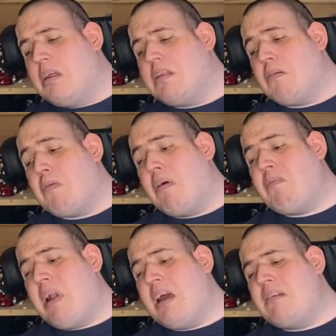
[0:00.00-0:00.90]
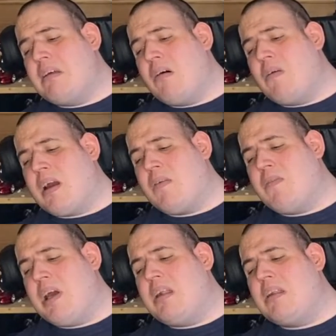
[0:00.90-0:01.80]
The one place I
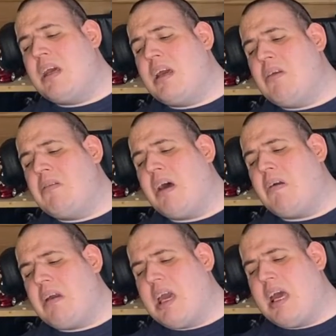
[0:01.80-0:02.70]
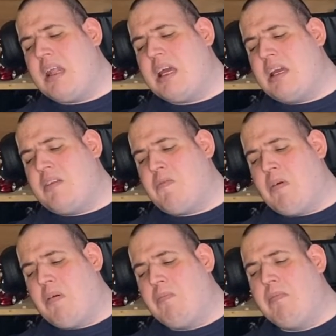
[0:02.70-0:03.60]
recommend that you don't get these
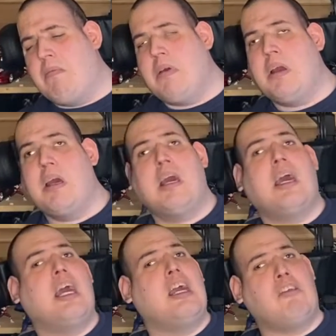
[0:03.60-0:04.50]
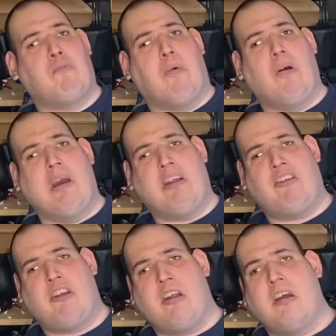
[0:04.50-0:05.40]
from is
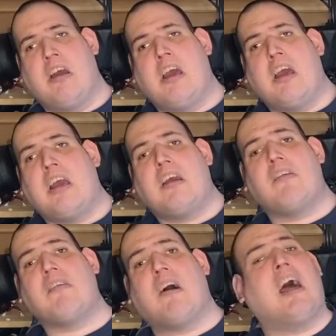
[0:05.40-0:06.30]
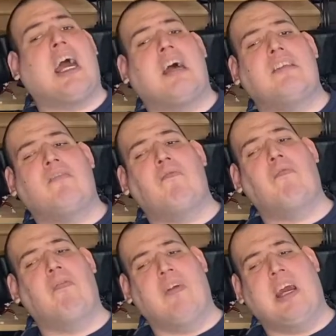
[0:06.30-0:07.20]
Wish, because I had
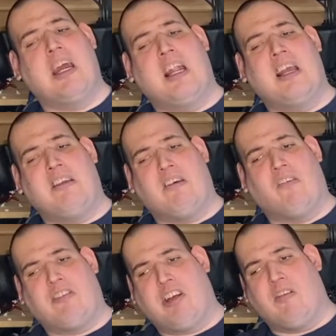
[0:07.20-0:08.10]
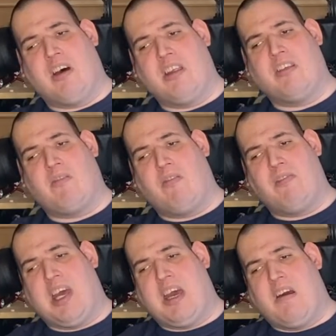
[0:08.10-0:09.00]
some really dodgy ones from
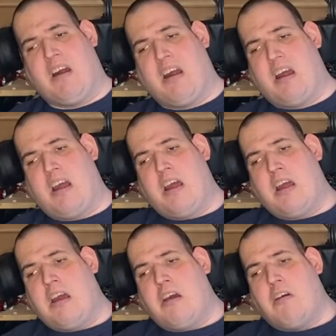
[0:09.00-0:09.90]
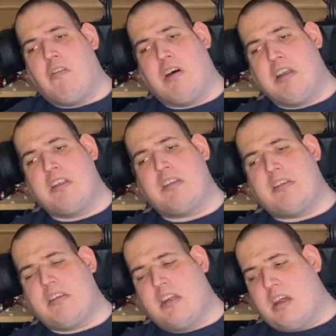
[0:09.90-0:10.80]
there
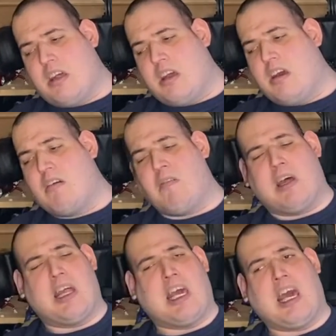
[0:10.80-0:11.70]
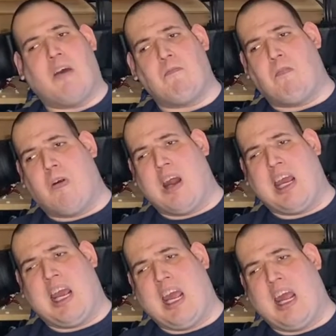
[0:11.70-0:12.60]
once where they kept
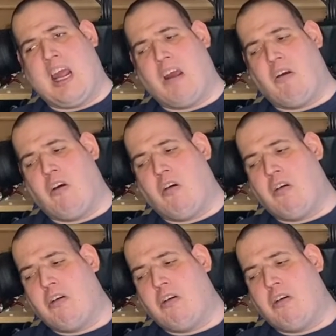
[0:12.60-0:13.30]
breaking, or